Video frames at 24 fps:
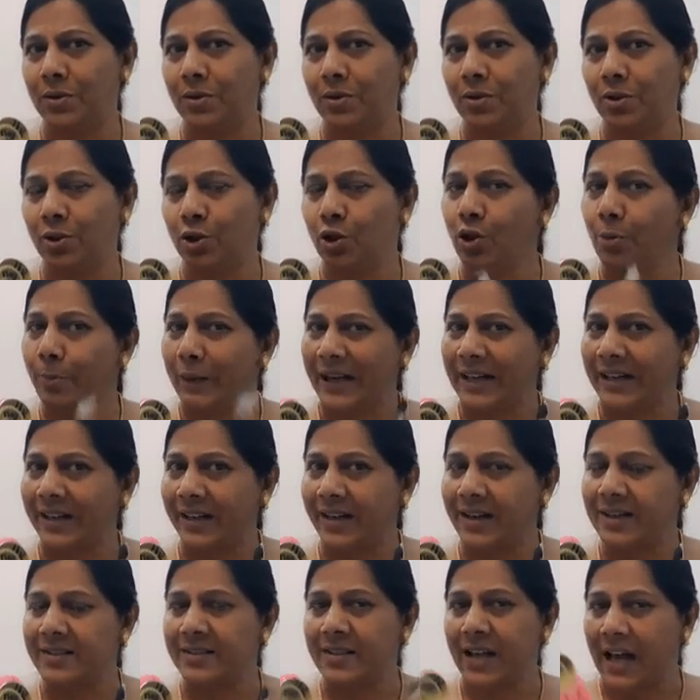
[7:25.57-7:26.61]
two
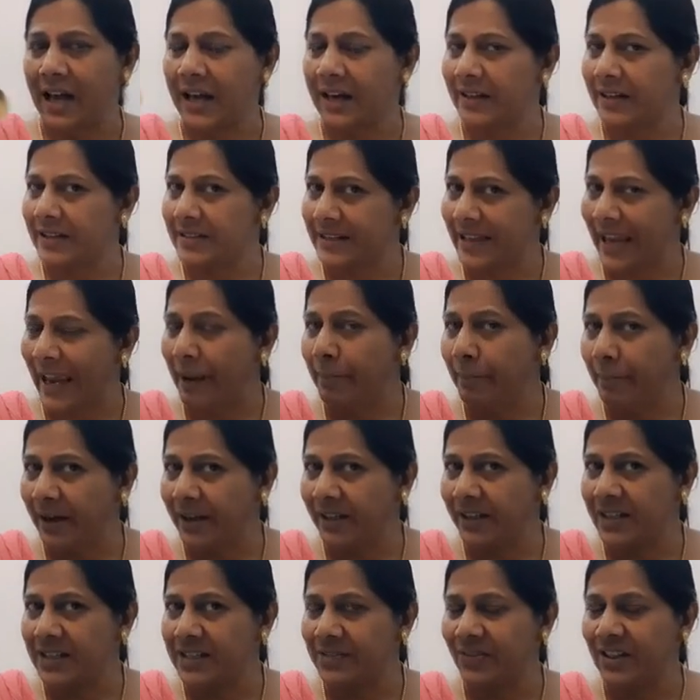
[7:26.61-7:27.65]
metals or the same
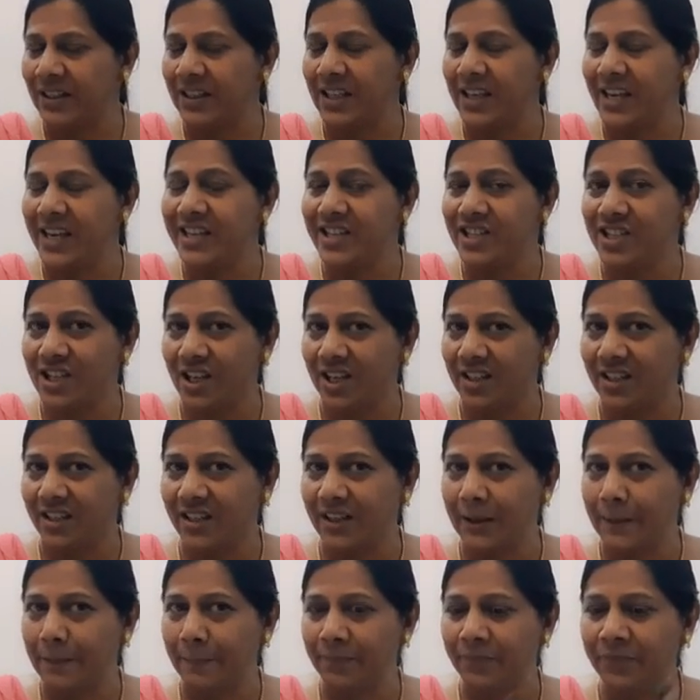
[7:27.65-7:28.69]
metals with each
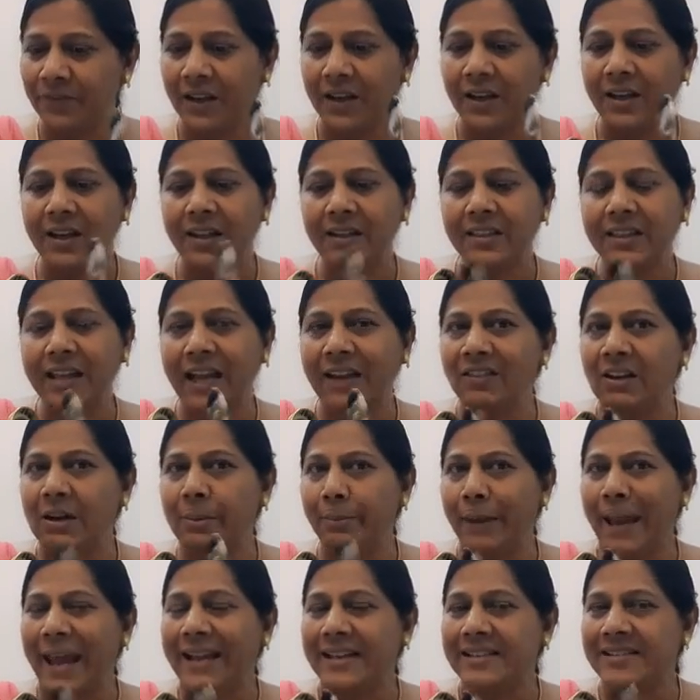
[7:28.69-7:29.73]
other, they will
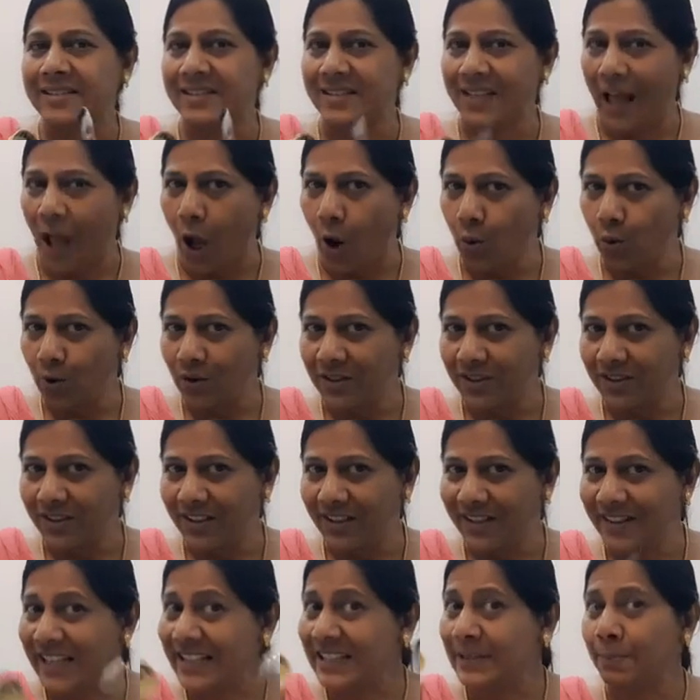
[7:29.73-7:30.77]
make sound.
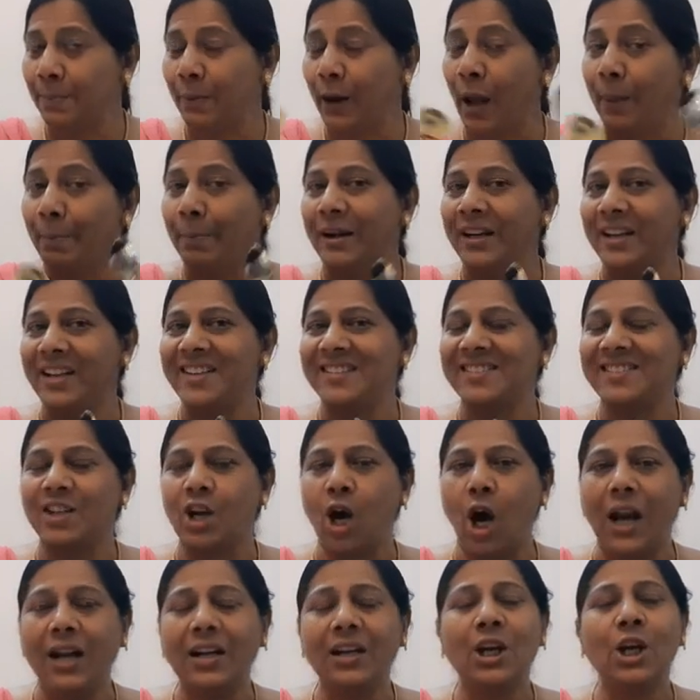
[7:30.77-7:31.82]
This property is
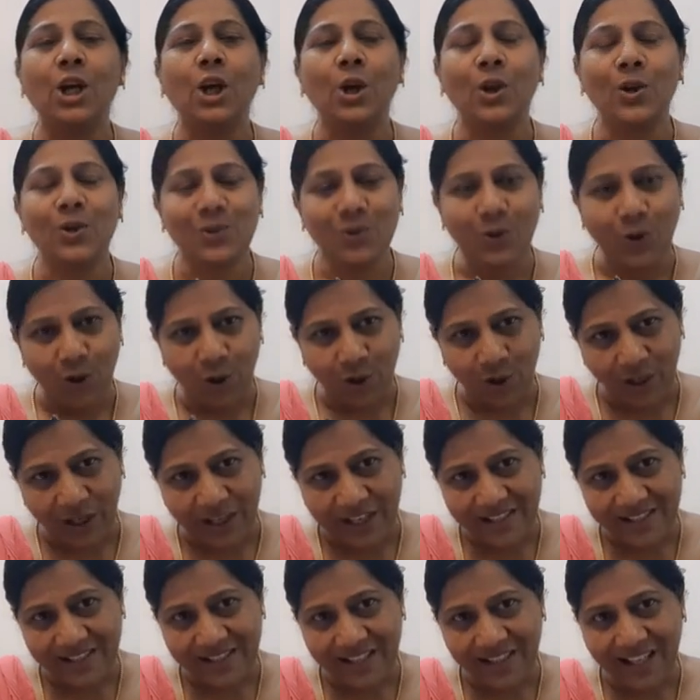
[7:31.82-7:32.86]
called
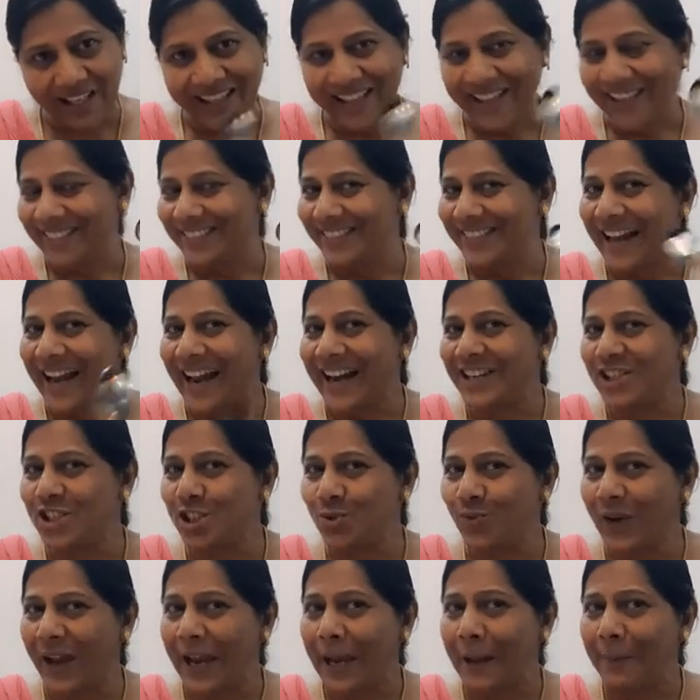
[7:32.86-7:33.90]
sonorous. That's
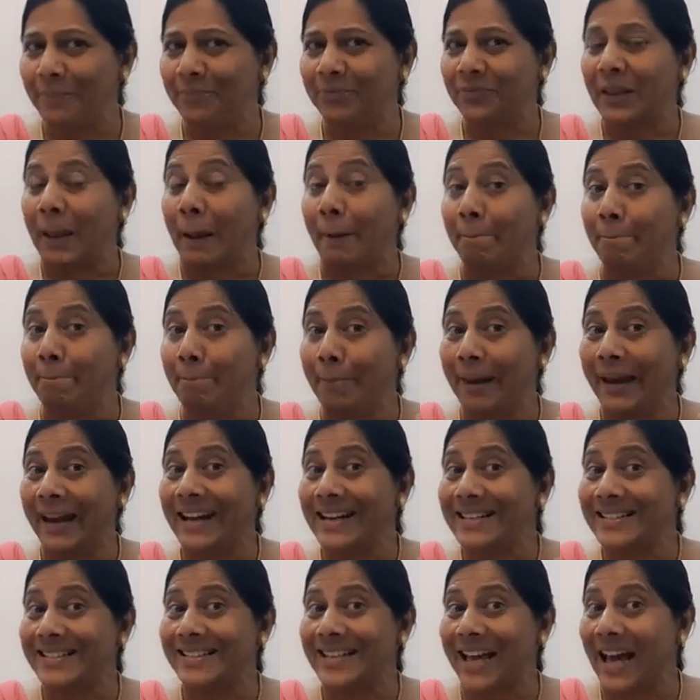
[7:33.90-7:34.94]
why
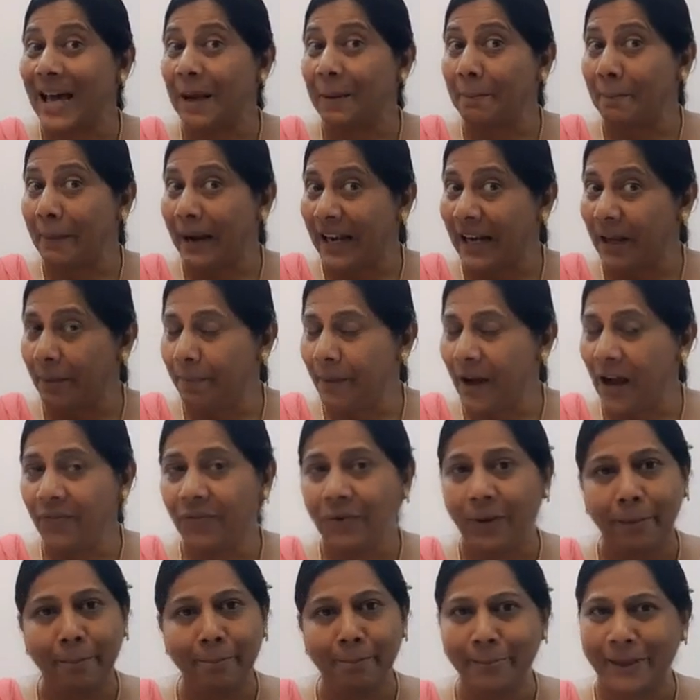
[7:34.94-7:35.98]
bells are made up of
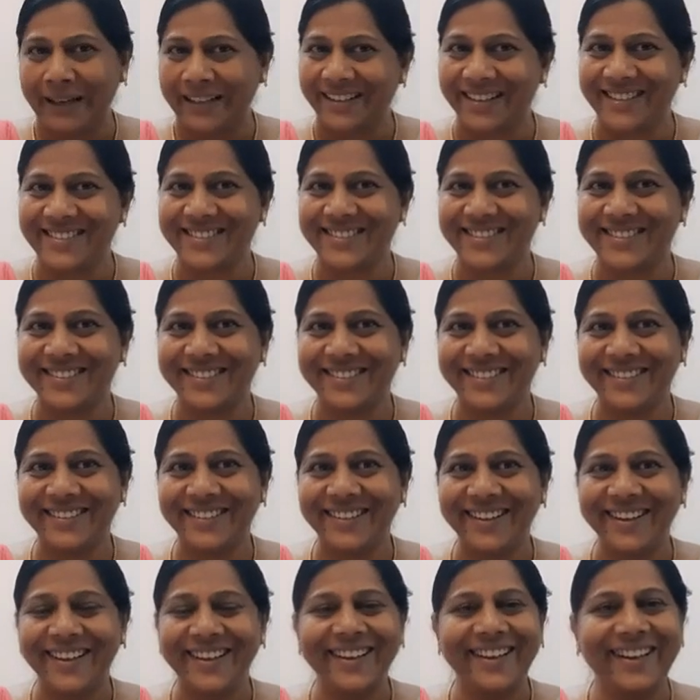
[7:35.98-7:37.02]
metals.
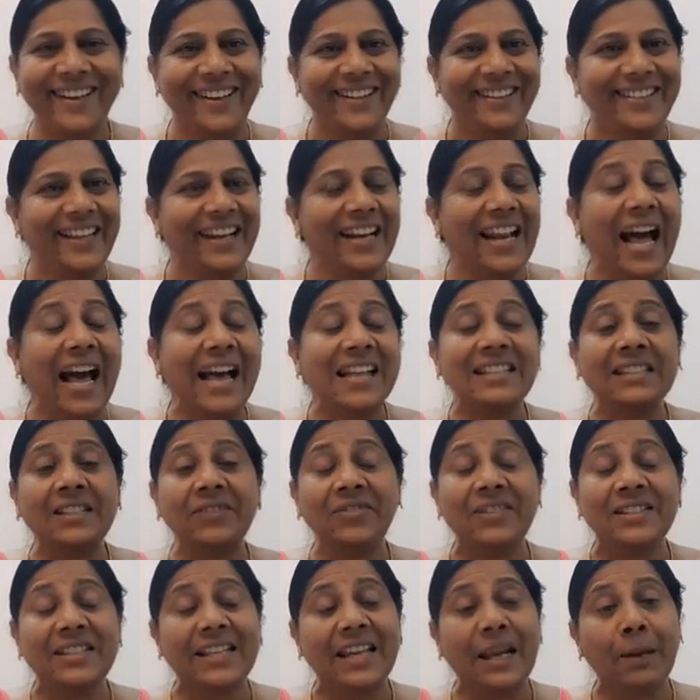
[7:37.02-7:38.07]
The last
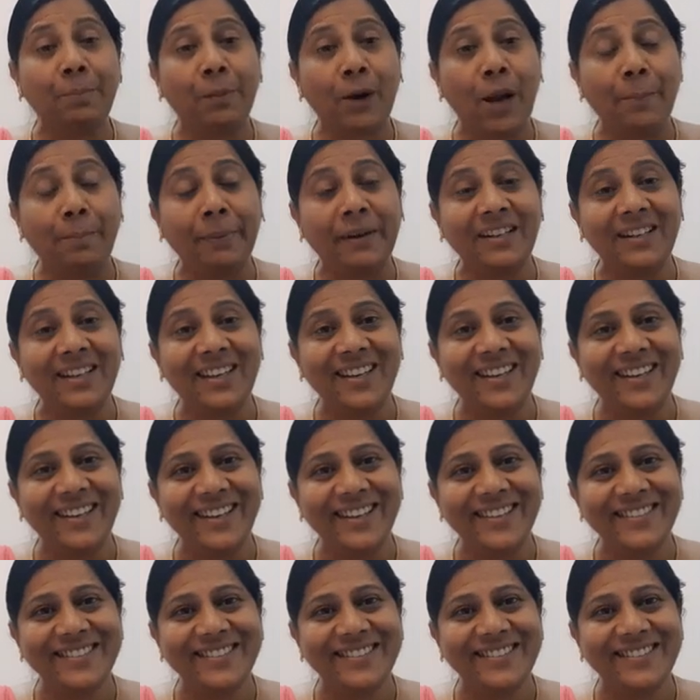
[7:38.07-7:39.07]
physical property is